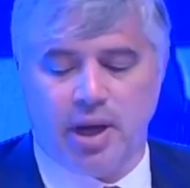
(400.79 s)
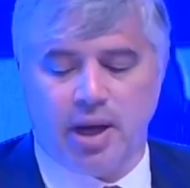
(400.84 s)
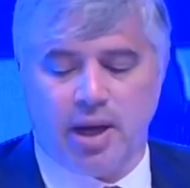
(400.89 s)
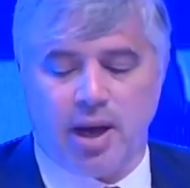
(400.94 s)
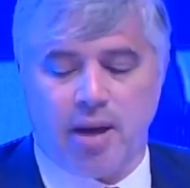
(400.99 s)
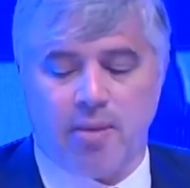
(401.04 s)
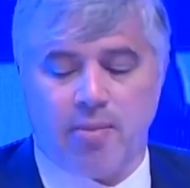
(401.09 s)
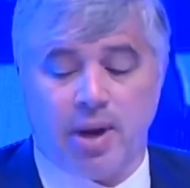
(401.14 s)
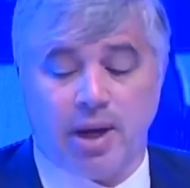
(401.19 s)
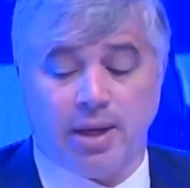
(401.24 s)

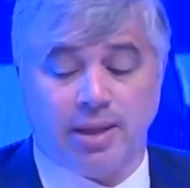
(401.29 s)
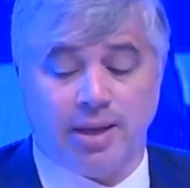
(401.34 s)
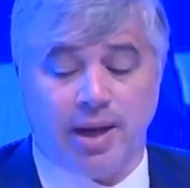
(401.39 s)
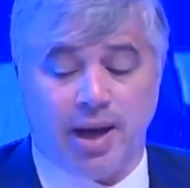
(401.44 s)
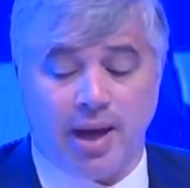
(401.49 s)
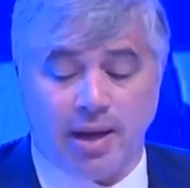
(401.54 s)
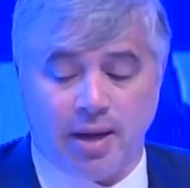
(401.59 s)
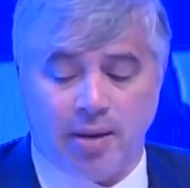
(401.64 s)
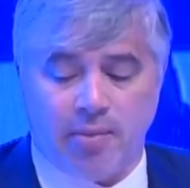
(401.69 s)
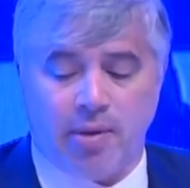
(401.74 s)
come under
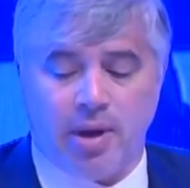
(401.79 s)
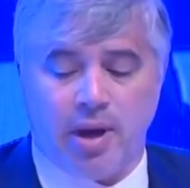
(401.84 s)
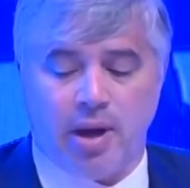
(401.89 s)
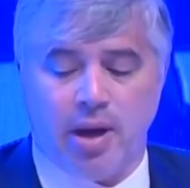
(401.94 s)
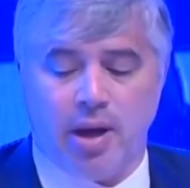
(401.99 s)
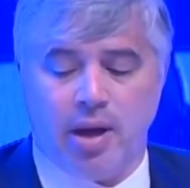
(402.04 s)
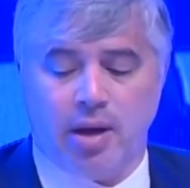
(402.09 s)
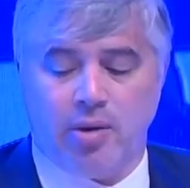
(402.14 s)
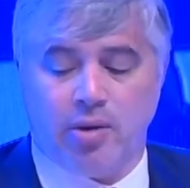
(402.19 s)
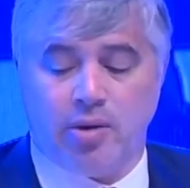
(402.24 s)
ANAMA
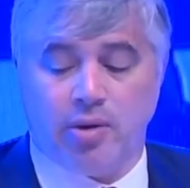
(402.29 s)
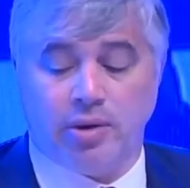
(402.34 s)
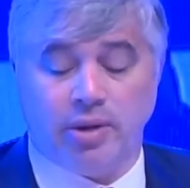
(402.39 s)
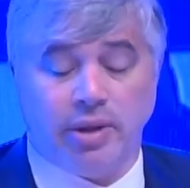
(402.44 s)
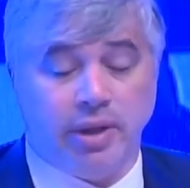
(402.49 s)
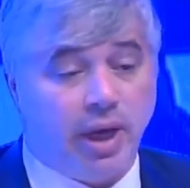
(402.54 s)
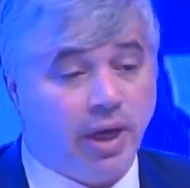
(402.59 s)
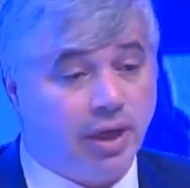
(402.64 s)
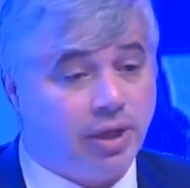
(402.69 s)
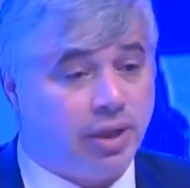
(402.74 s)

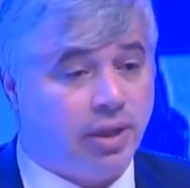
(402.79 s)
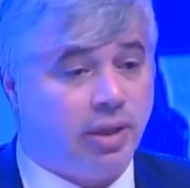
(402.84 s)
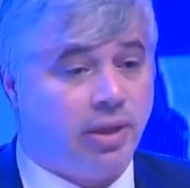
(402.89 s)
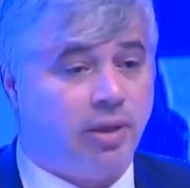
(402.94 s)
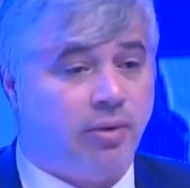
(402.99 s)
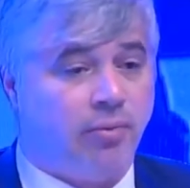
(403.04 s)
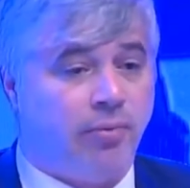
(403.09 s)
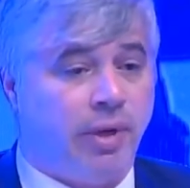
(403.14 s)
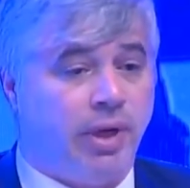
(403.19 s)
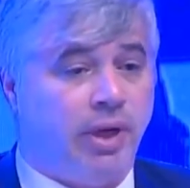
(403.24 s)

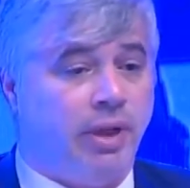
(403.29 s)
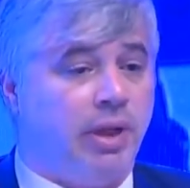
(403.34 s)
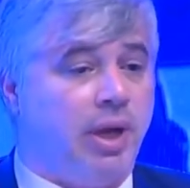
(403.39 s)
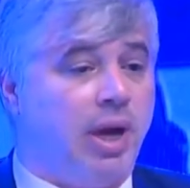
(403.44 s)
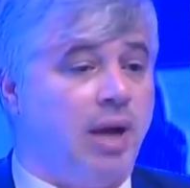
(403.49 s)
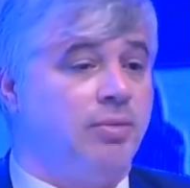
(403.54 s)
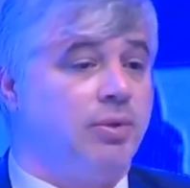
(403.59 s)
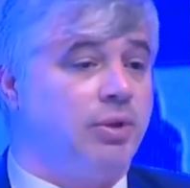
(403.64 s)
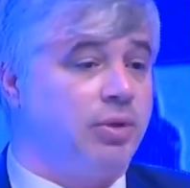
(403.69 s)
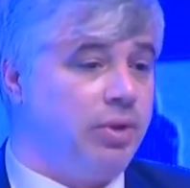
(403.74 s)
coordination when it
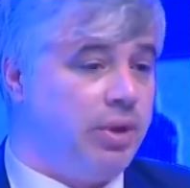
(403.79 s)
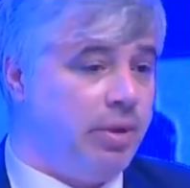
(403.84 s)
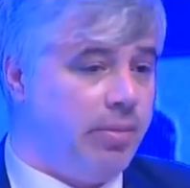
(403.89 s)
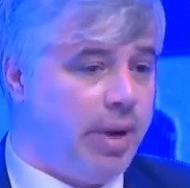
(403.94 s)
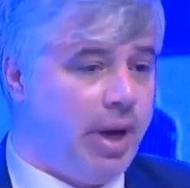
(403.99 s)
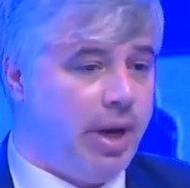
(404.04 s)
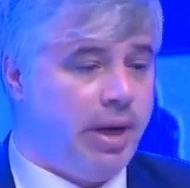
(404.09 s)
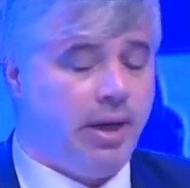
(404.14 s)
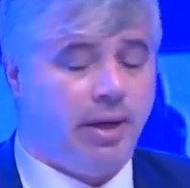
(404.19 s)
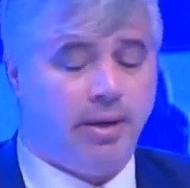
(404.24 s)
comes to
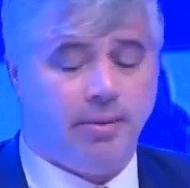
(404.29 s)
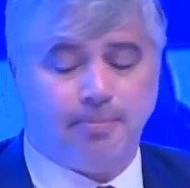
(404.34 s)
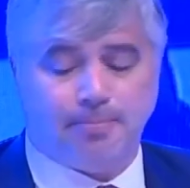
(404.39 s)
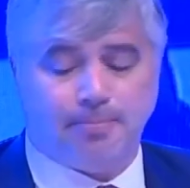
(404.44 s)
demining.